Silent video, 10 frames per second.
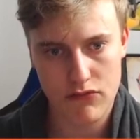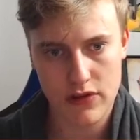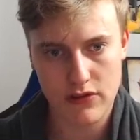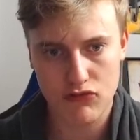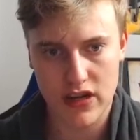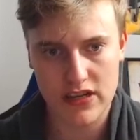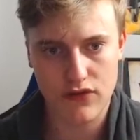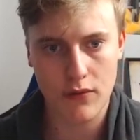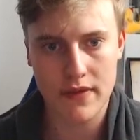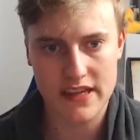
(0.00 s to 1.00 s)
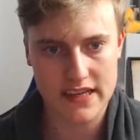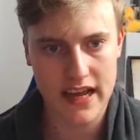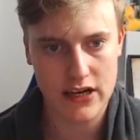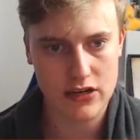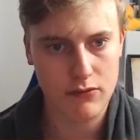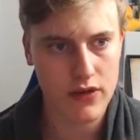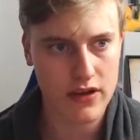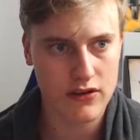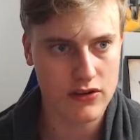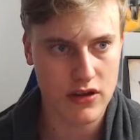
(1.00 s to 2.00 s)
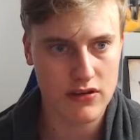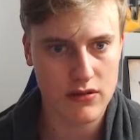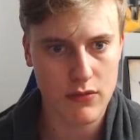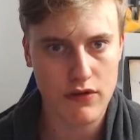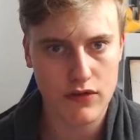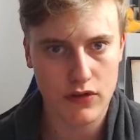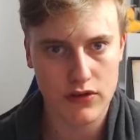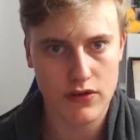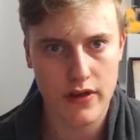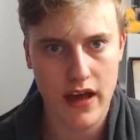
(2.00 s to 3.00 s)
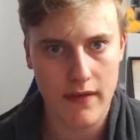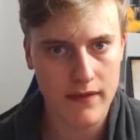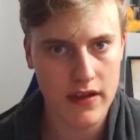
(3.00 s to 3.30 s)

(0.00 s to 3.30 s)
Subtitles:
transform this selection, but you can just go to the move tool and do that.